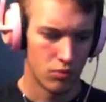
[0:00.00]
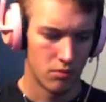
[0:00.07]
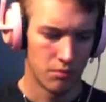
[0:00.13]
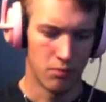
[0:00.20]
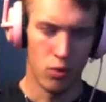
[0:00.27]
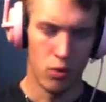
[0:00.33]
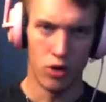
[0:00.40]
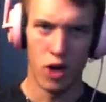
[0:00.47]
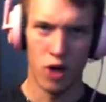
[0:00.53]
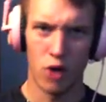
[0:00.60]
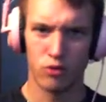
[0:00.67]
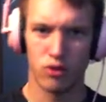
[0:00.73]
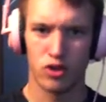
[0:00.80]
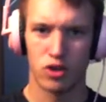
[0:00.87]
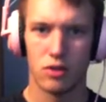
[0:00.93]
More
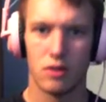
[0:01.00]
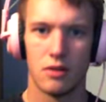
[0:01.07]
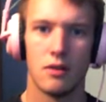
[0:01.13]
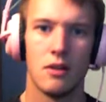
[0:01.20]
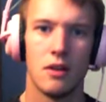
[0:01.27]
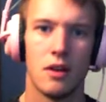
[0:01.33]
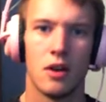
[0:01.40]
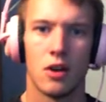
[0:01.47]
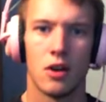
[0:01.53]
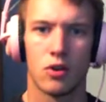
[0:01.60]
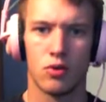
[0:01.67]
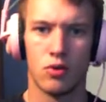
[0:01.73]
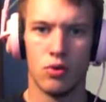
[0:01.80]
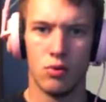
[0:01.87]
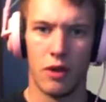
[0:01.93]
notes.
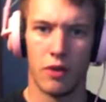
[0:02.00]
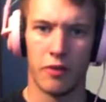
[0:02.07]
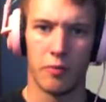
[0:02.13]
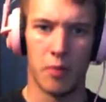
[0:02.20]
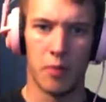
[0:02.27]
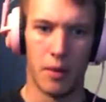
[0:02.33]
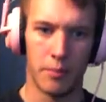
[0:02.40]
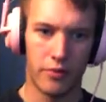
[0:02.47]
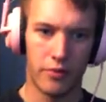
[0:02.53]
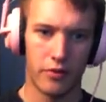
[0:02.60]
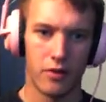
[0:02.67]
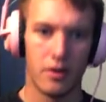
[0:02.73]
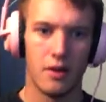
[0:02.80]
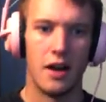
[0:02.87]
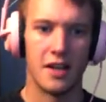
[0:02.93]
Coolant pumps.
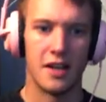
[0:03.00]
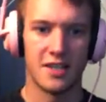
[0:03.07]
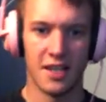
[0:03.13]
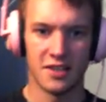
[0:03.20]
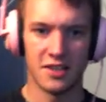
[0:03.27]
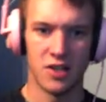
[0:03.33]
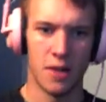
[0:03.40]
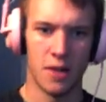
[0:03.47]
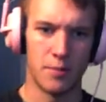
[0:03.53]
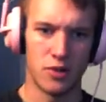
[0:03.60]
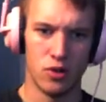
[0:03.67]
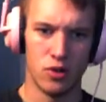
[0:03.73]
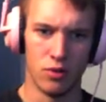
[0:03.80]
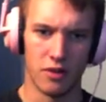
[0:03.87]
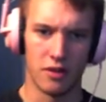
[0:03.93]
I sense an
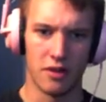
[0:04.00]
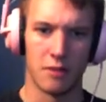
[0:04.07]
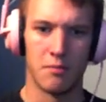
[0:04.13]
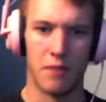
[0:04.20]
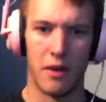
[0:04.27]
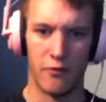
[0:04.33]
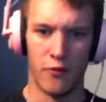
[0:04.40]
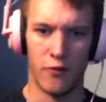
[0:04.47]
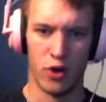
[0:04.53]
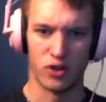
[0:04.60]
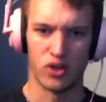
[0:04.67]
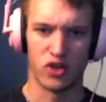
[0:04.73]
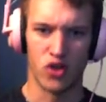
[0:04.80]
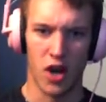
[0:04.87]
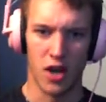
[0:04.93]
opportunity. My first
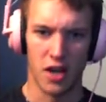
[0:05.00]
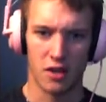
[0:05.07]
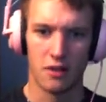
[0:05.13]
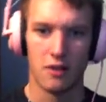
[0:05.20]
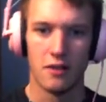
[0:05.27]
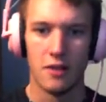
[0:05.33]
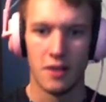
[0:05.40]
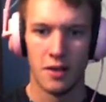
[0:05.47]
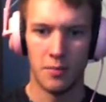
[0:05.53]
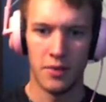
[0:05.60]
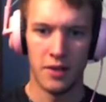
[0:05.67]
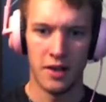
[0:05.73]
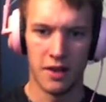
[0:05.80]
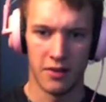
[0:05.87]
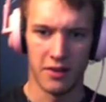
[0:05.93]
strike.
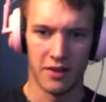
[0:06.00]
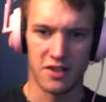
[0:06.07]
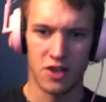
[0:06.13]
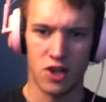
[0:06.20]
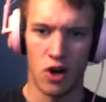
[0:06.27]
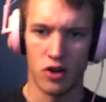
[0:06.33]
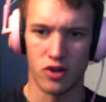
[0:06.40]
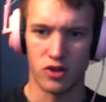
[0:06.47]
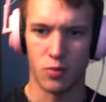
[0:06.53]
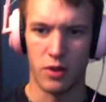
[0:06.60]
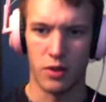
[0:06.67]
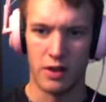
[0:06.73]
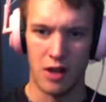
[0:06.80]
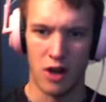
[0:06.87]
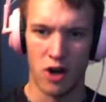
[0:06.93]
Impeding these cogs with
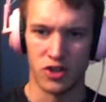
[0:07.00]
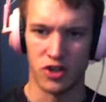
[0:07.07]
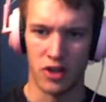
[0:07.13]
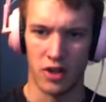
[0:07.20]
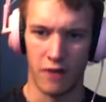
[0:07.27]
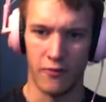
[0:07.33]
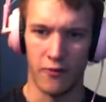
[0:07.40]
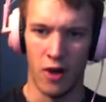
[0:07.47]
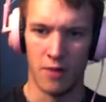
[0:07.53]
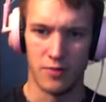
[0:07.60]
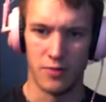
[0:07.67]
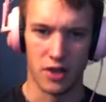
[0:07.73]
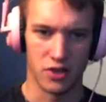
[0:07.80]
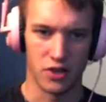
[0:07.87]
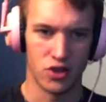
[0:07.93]
large enough
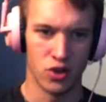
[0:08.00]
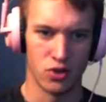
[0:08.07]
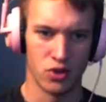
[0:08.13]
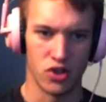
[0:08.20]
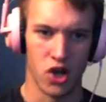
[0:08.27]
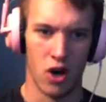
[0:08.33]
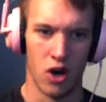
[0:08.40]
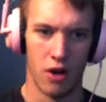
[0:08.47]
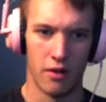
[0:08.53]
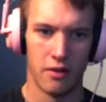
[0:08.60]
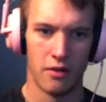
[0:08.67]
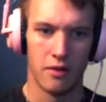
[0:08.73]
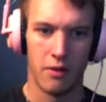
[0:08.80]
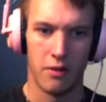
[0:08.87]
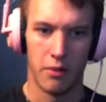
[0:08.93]
objects should jaw
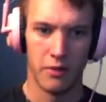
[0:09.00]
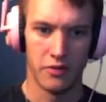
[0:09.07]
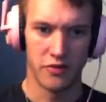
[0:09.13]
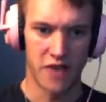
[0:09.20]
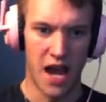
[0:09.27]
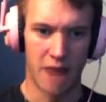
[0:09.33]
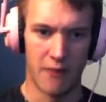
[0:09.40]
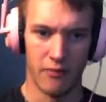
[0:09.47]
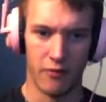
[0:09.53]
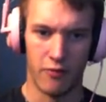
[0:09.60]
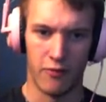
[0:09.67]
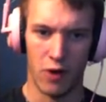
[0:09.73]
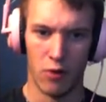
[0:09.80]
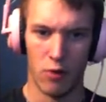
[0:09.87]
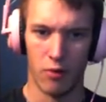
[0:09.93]
jam the
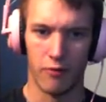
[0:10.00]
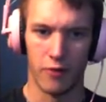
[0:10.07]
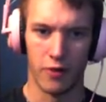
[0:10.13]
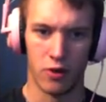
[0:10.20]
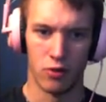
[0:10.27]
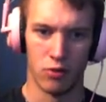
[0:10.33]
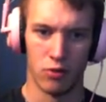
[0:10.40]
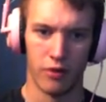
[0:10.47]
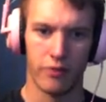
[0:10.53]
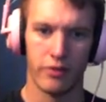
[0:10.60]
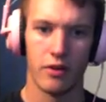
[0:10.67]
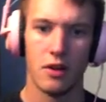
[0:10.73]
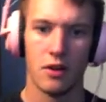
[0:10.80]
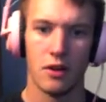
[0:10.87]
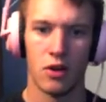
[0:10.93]
flow of the coolant,
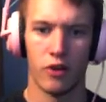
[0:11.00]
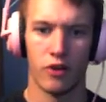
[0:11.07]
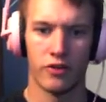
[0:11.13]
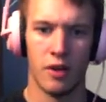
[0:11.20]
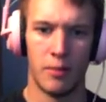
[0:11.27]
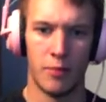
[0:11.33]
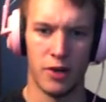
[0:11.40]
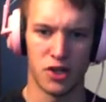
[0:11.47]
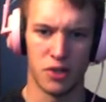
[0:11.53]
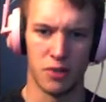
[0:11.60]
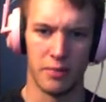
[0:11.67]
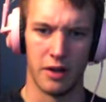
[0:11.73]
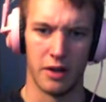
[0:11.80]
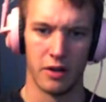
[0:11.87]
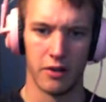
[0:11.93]
causing a pressure
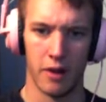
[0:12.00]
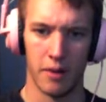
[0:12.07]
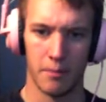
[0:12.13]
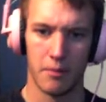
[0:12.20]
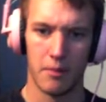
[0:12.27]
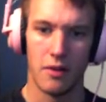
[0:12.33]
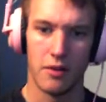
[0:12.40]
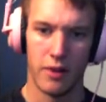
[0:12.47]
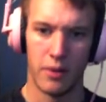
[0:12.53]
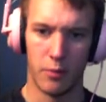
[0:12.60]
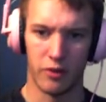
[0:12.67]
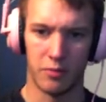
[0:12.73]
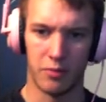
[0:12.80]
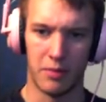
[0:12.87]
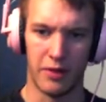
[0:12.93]
build-up that would
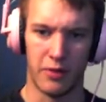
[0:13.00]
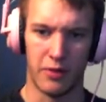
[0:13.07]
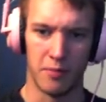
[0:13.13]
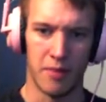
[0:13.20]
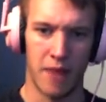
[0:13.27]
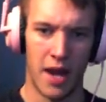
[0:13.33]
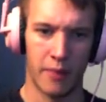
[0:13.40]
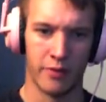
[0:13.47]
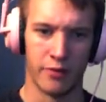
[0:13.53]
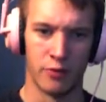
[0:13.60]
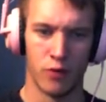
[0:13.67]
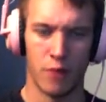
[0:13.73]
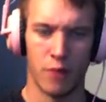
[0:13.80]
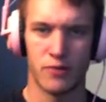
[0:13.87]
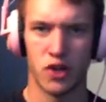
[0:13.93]
split the pipes and
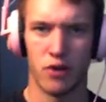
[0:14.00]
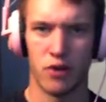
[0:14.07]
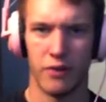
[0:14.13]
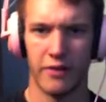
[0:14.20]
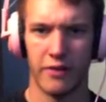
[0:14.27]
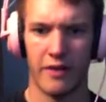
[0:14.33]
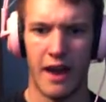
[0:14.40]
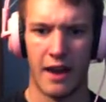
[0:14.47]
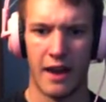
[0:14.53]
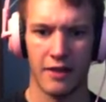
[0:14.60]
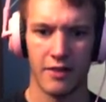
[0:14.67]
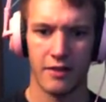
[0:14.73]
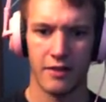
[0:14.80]
rupture the tanks.